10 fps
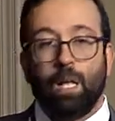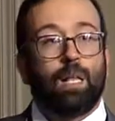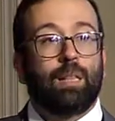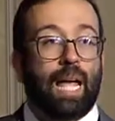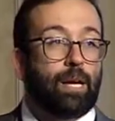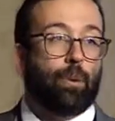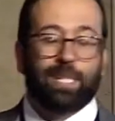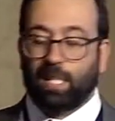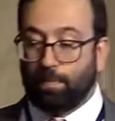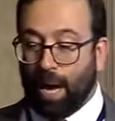Likewise,
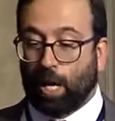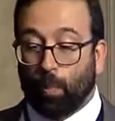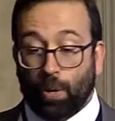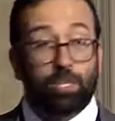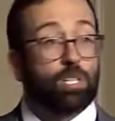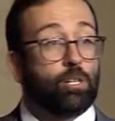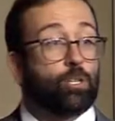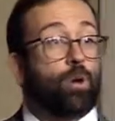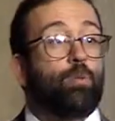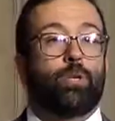there's a macroprudential
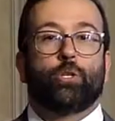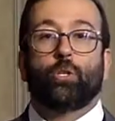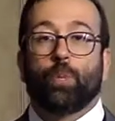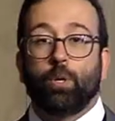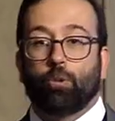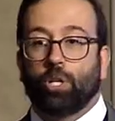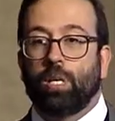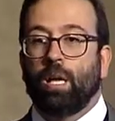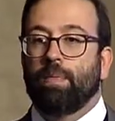literature on redistribution